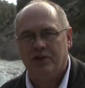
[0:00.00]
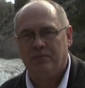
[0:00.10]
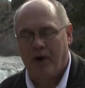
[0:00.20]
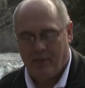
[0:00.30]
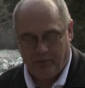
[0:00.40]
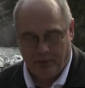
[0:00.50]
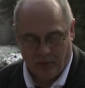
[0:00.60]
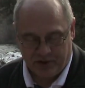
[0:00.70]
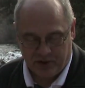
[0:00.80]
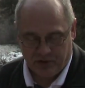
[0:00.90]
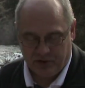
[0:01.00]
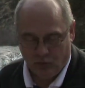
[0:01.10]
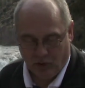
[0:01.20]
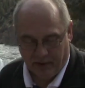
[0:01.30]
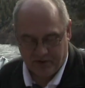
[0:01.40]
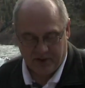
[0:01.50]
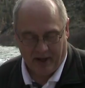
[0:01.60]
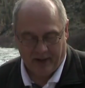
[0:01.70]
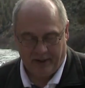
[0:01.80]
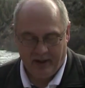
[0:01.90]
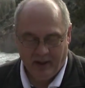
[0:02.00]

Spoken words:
is probably what Susan would have said.